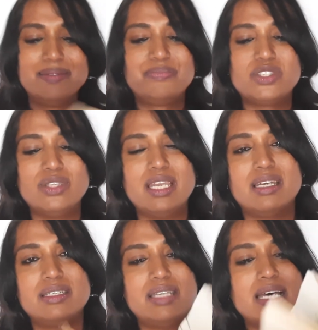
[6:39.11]
So there are
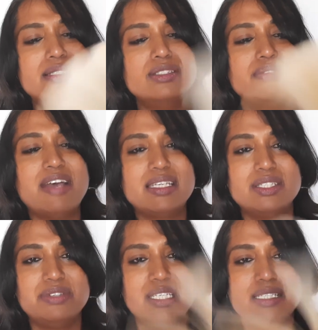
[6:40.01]
tons of
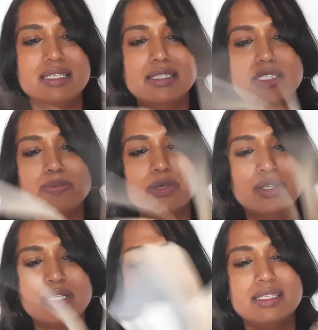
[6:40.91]
activities in this
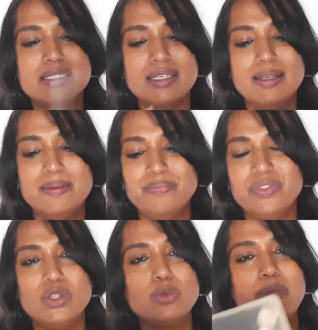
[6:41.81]
book, and
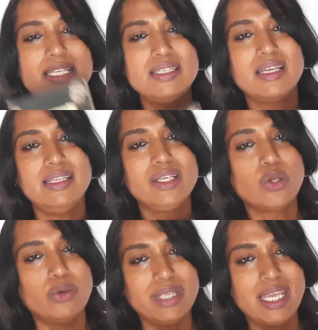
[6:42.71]
you basically
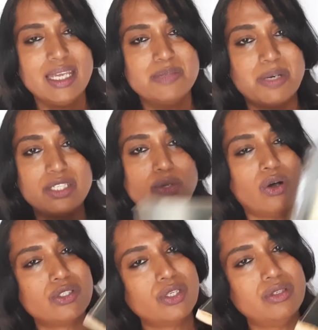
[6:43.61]
create, but you
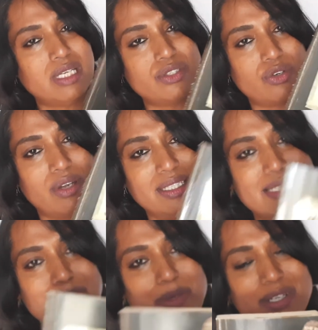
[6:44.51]
also destroy
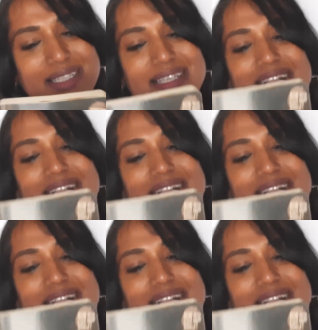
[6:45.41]
this book.